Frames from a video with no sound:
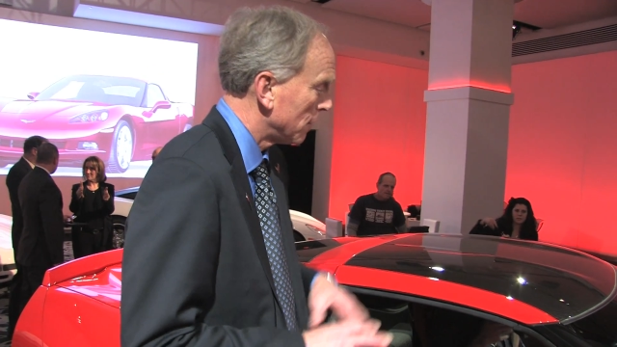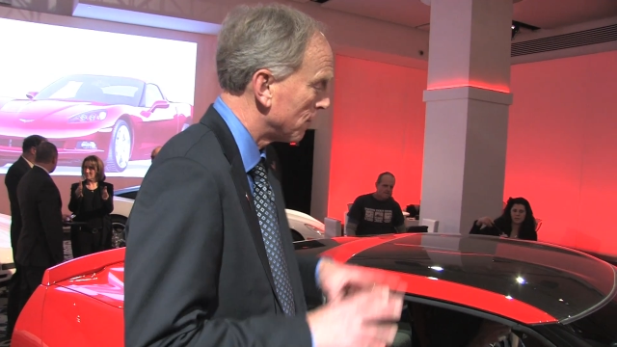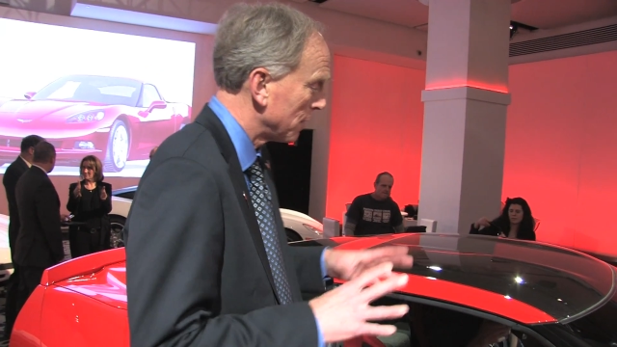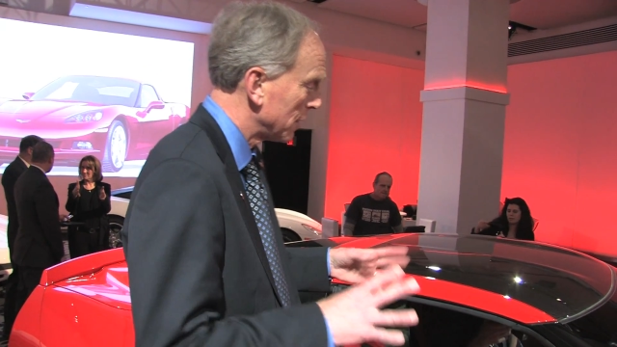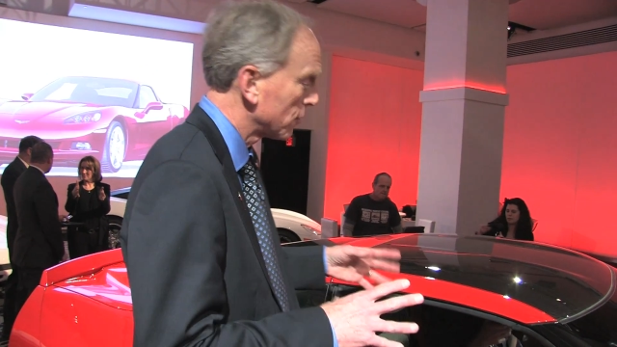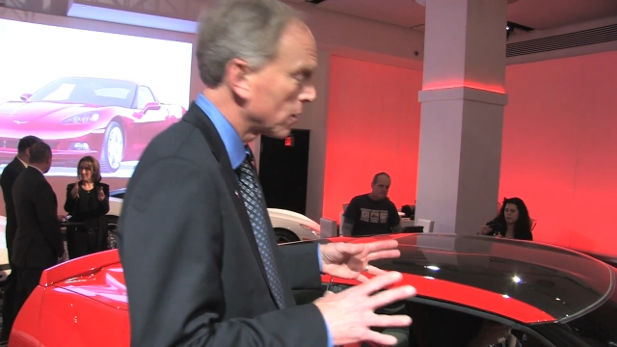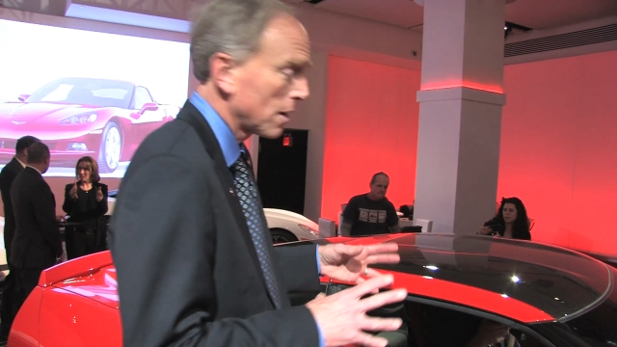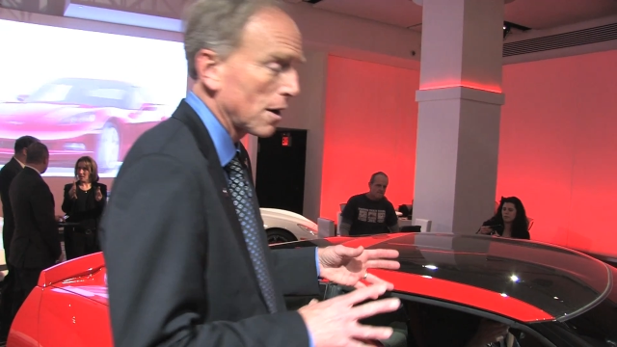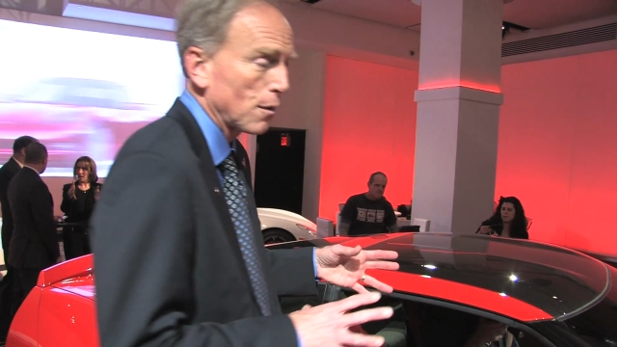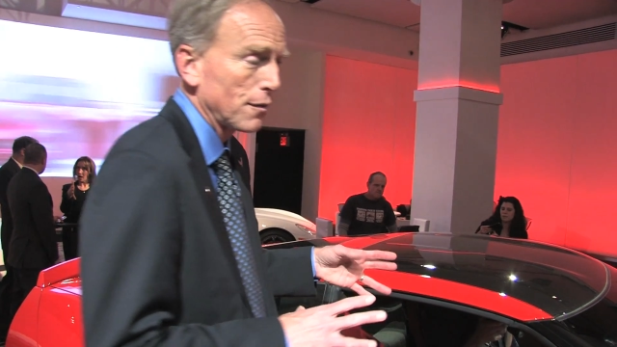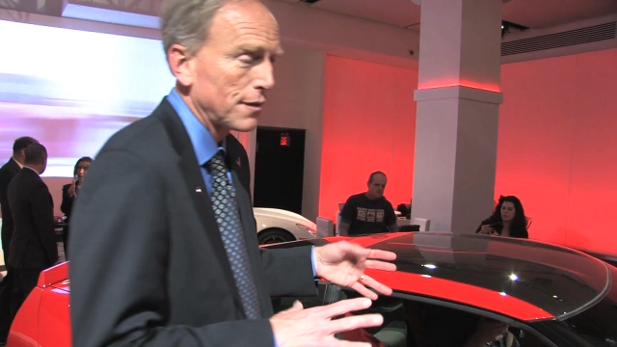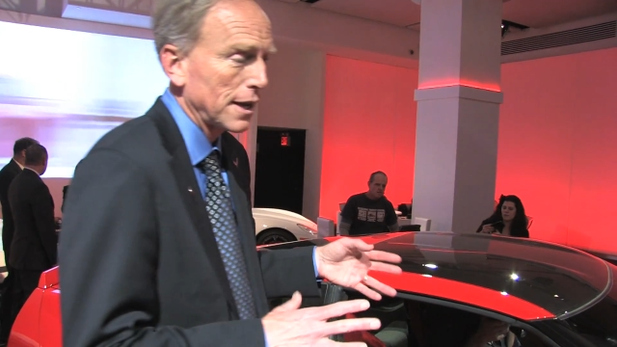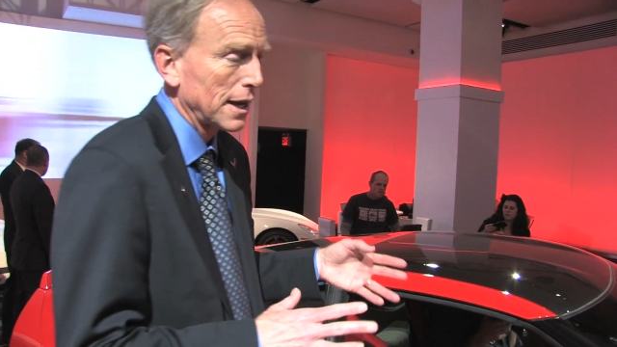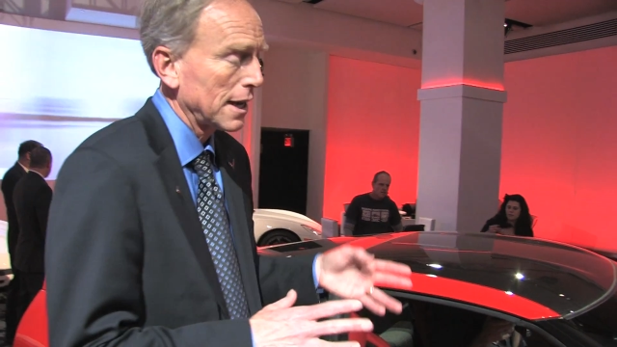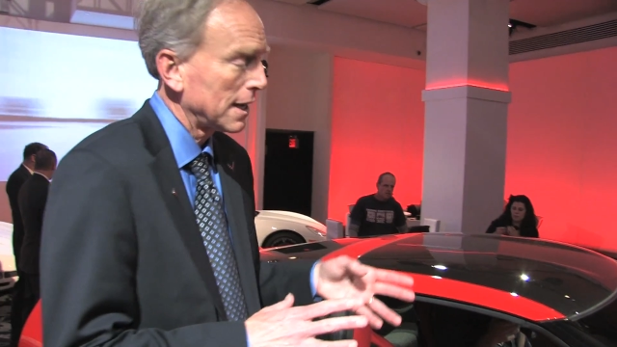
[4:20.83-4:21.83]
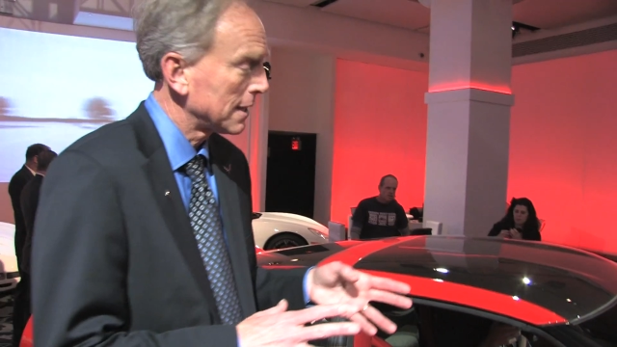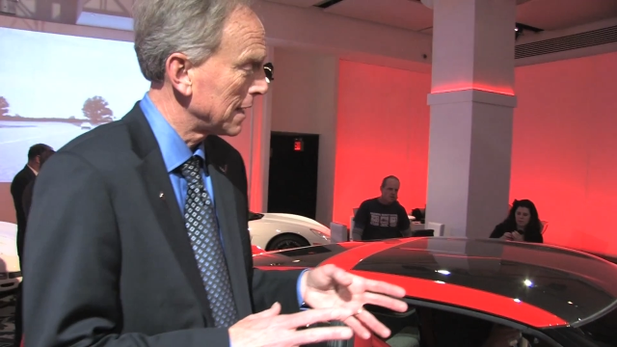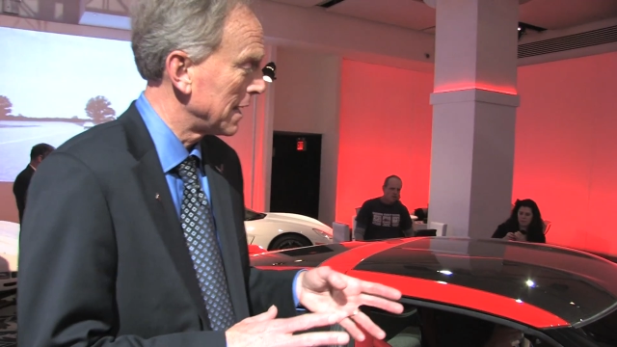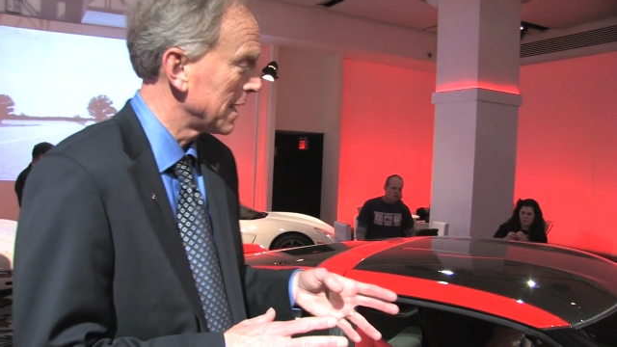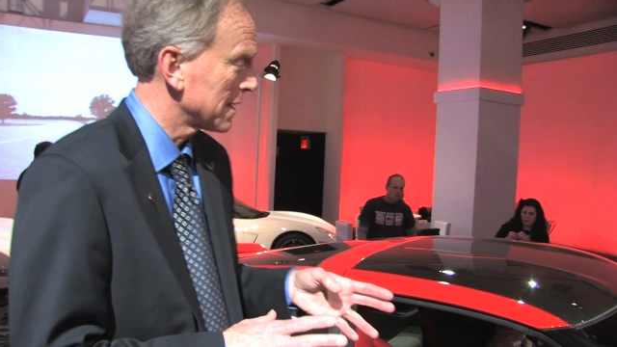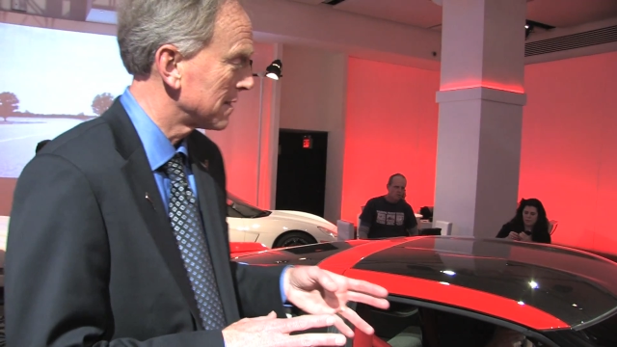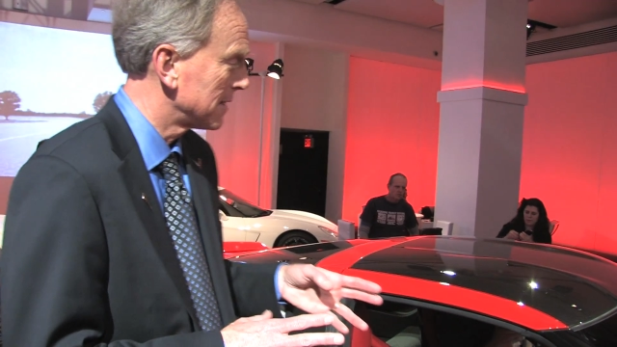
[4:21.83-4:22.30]
For this car, we've taken it the
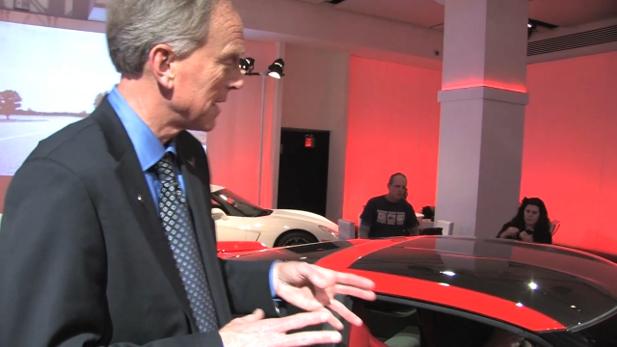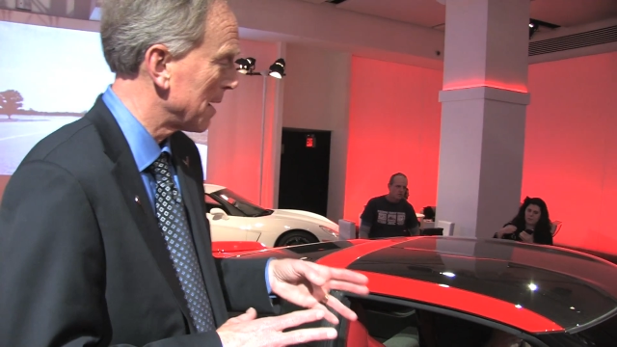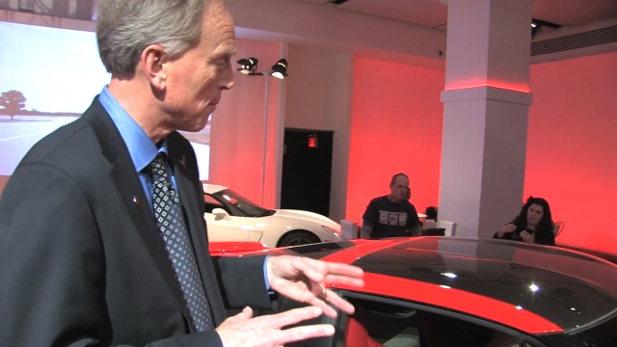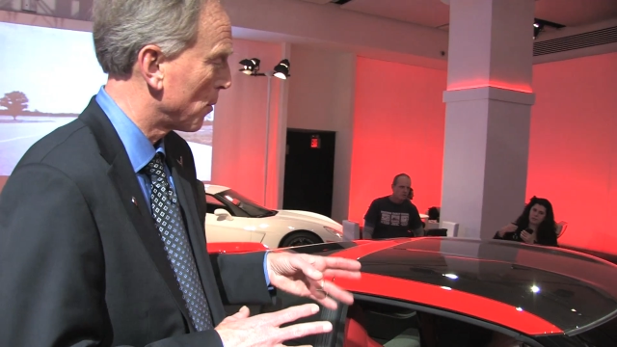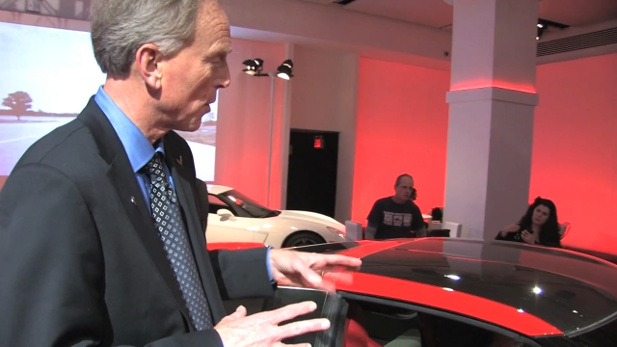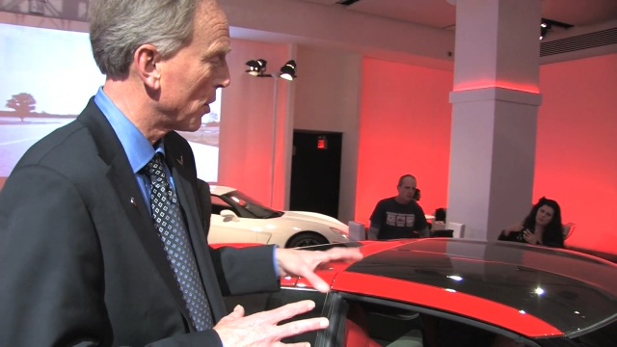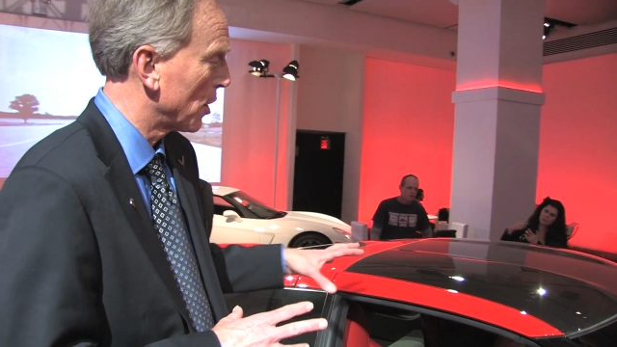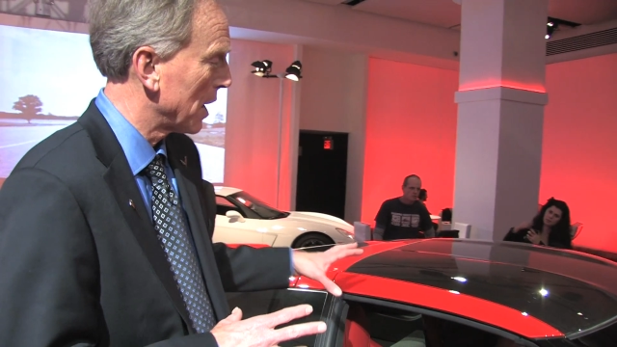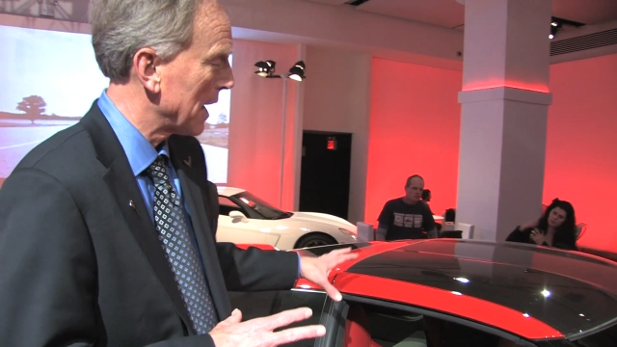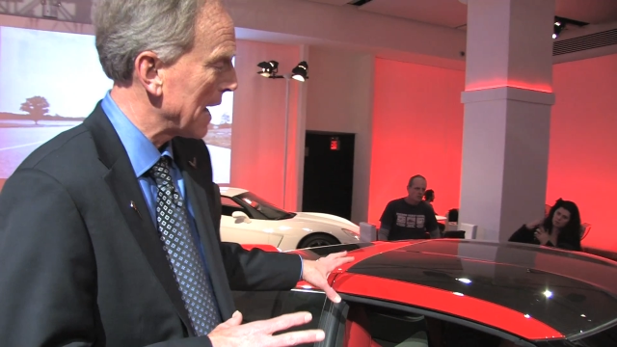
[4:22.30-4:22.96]
next step where you can